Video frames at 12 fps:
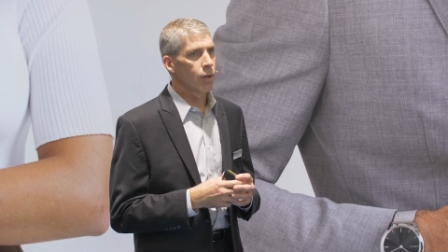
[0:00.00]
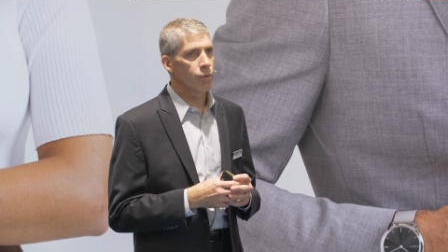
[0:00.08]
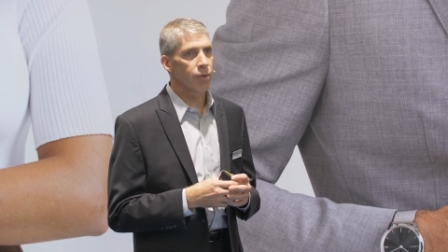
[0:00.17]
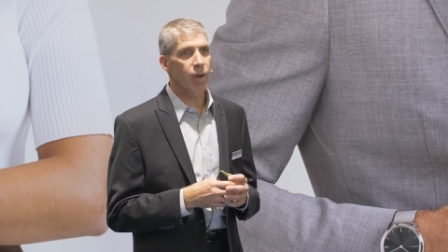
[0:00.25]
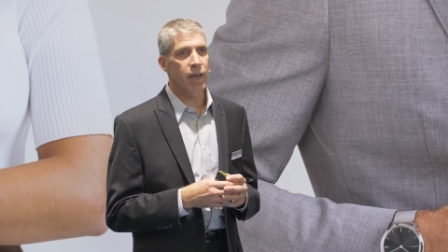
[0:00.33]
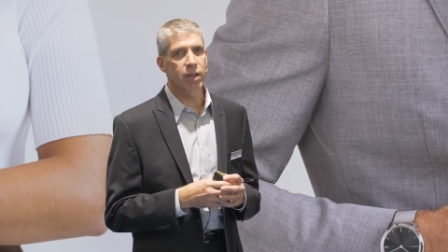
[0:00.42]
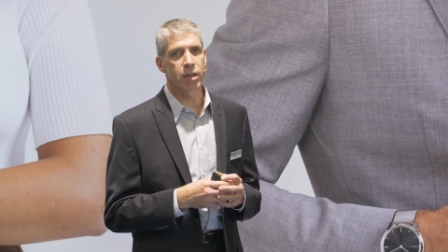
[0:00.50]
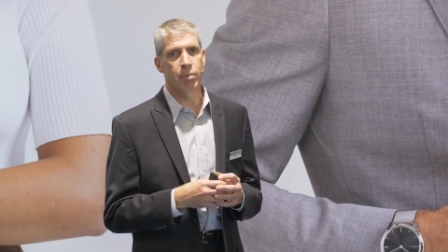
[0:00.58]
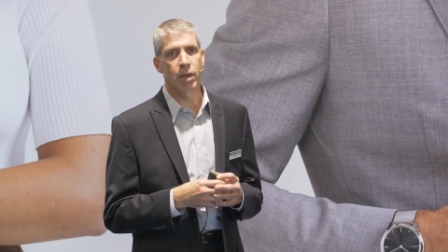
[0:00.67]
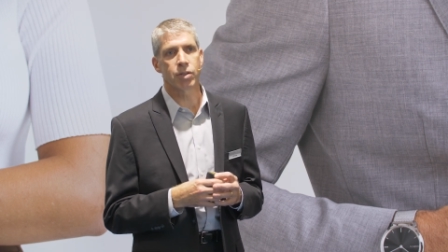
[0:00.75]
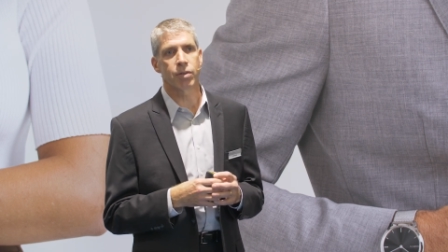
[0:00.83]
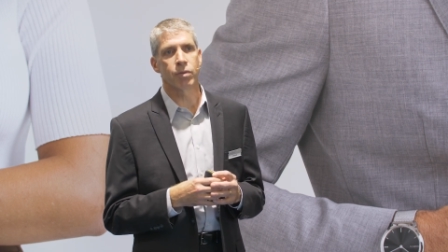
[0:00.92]
We've added a
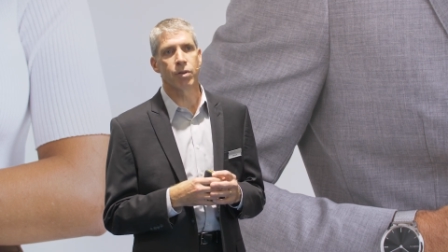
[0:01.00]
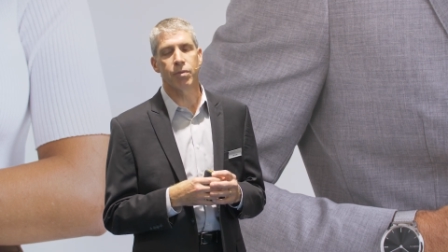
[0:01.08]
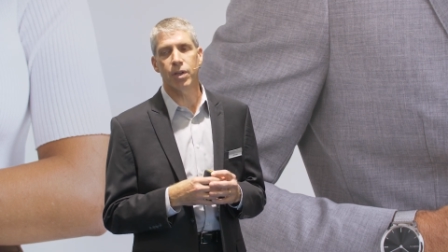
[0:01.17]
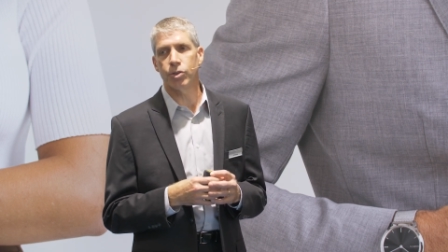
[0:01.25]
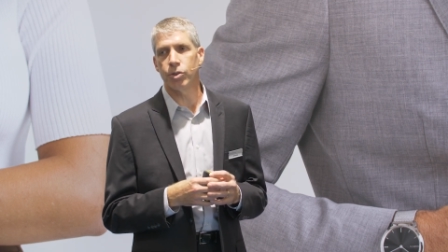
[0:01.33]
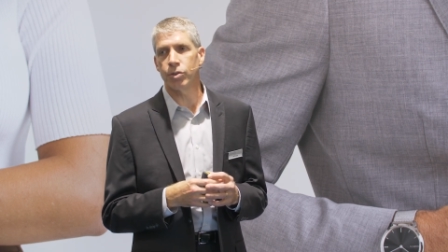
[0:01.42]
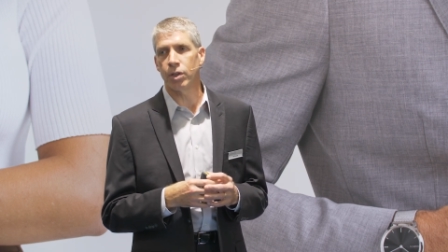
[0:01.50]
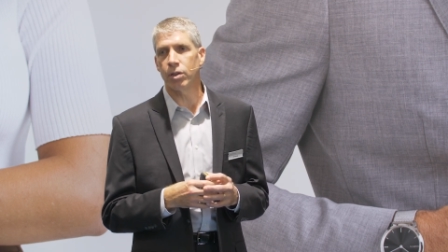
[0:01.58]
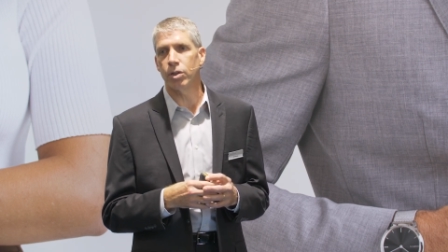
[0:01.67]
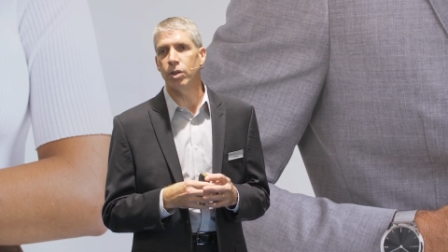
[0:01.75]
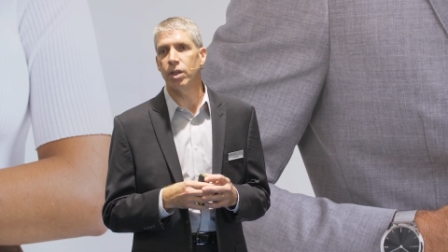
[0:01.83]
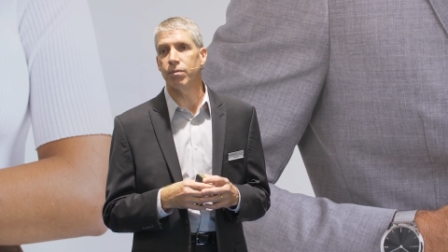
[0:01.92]
bunch of new features,
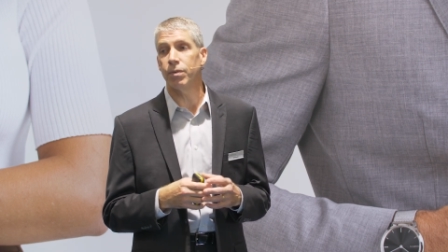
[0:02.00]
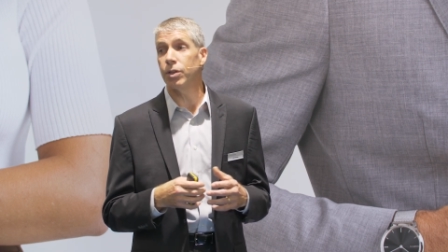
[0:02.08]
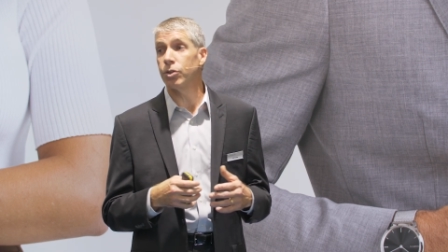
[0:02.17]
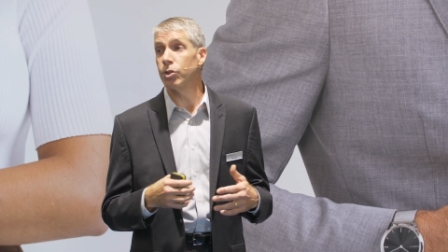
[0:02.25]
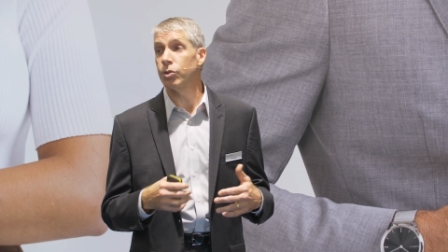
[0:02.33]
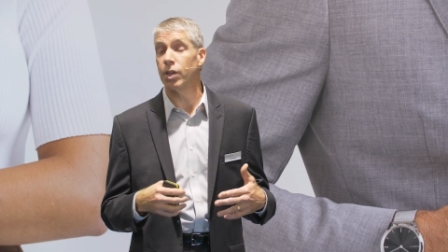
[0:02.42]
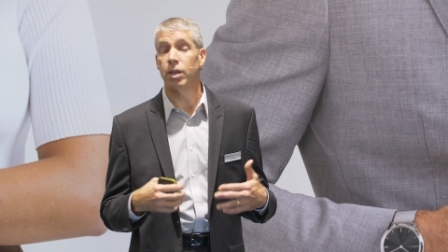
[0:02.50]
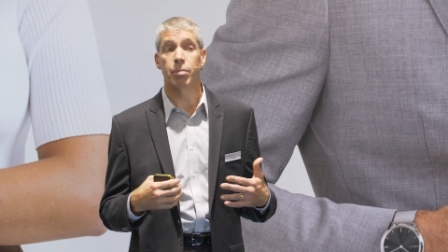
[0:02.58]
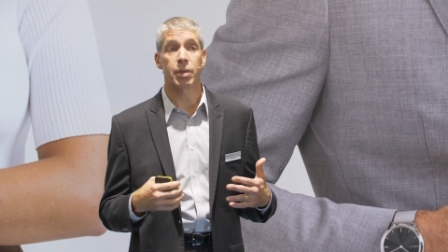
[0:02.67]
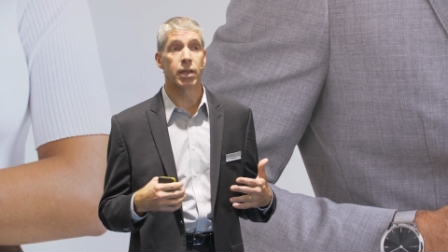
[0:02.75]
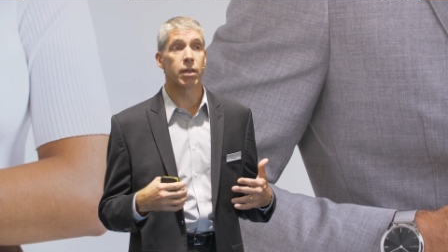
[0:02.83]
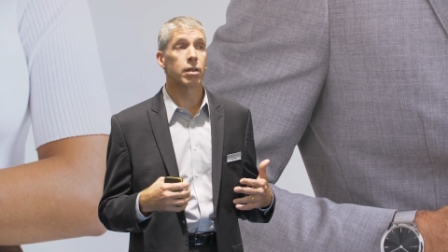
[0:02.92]
including features that
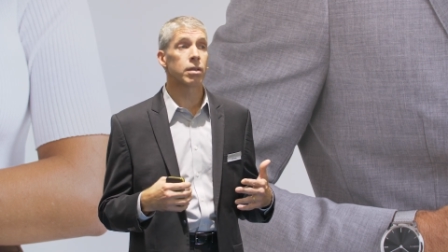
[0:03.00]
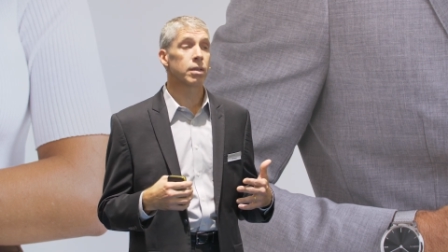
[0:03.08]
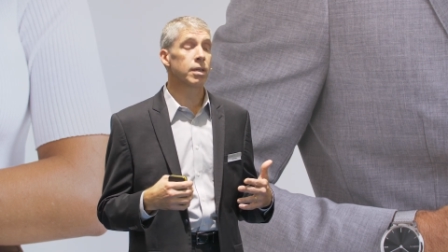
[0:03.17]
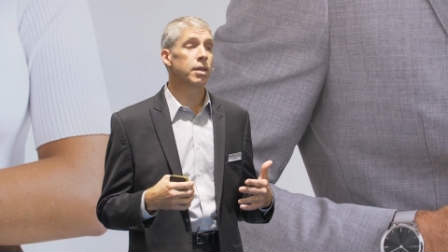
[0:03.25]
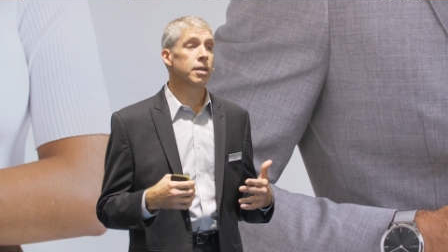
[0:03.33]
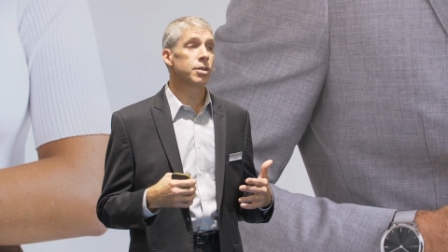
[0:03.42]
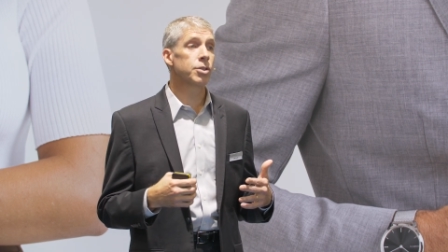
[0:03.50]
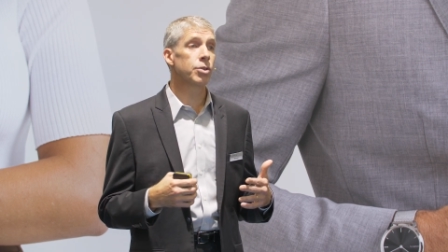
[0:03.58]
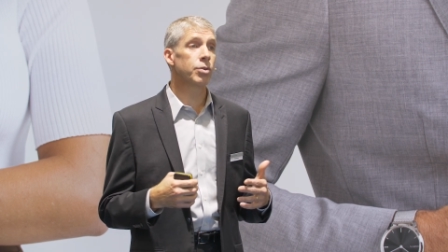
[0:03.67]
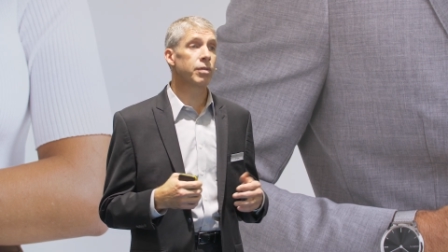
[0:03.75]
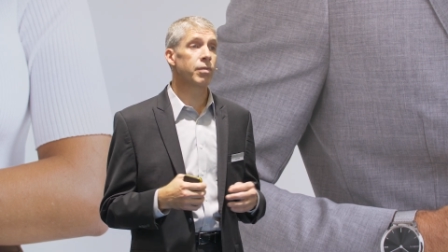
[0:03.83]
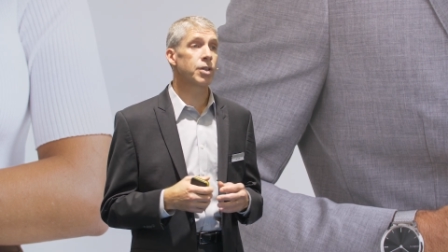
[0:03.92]
appeal
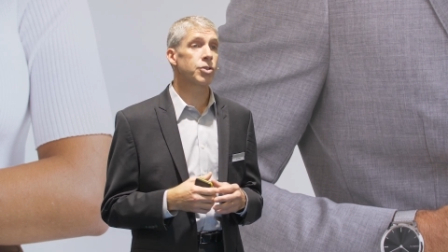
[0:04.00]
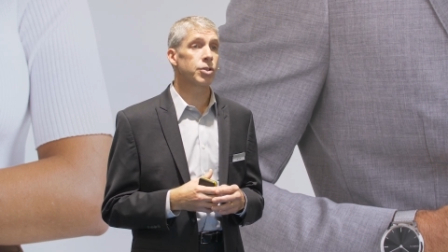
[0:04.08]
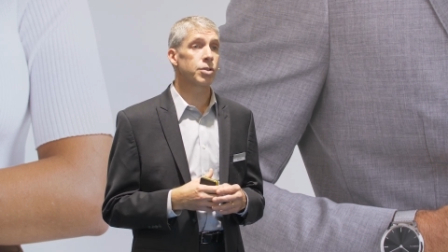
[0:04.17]
to adventure